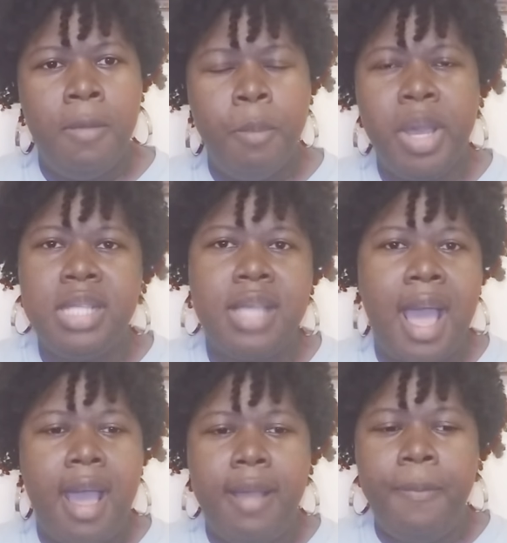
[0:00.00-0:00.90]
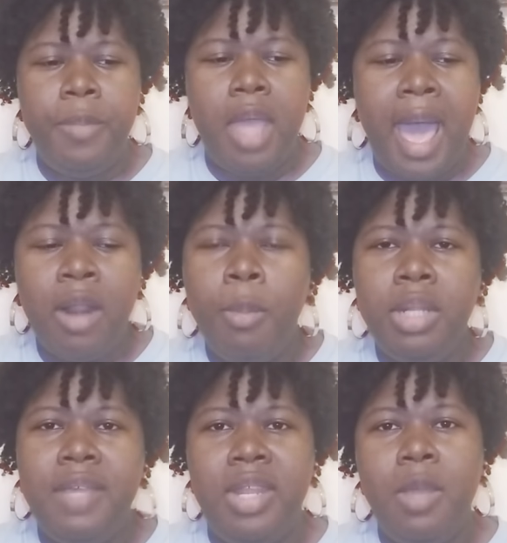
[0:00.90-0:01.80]
because I, I don't
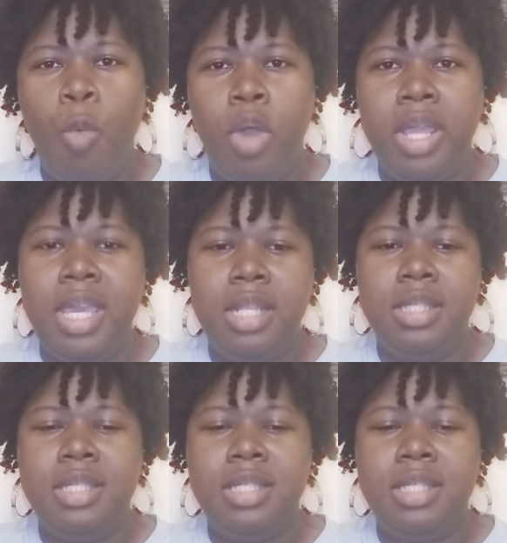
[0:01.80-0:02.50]
believe anyone can